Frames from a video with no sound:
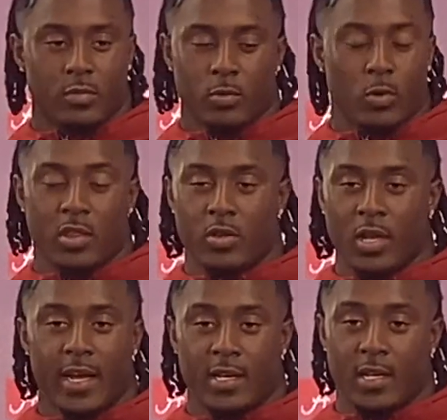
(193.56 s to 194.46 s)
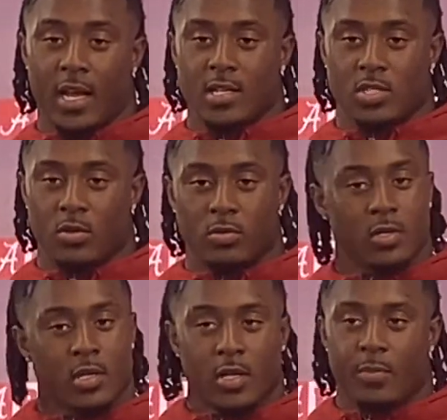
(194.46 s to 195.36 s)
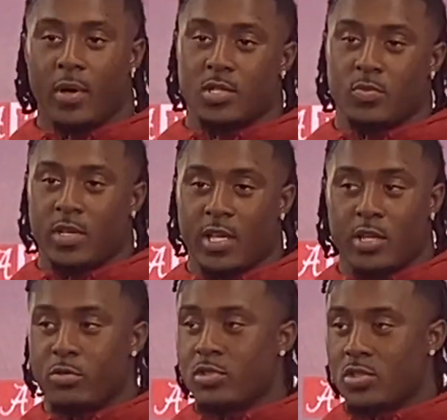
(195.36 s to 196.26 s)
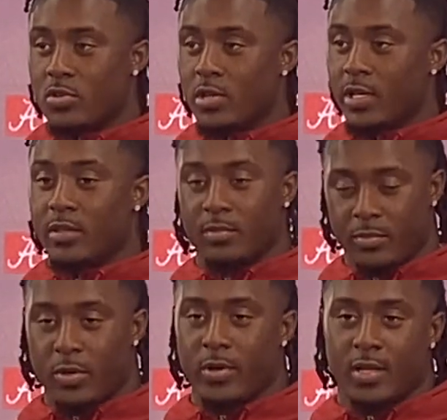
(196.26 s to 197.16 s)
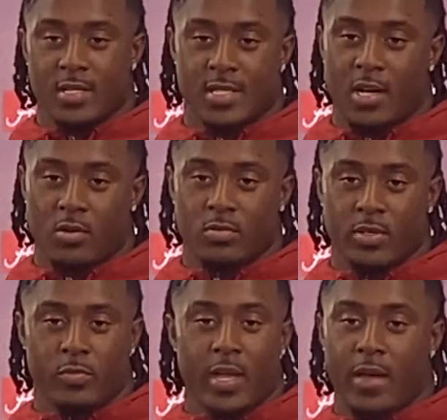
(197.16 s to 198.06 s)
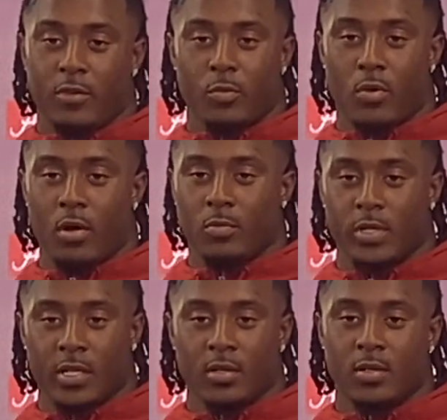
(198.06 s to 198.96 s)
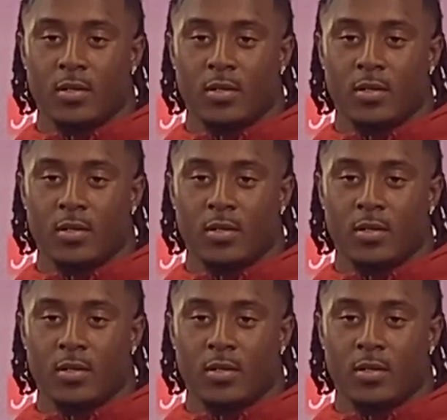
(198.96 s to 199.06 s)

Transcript: whether you like it or not. So might as well get used to it and be ready to tackle when we have no problem with it.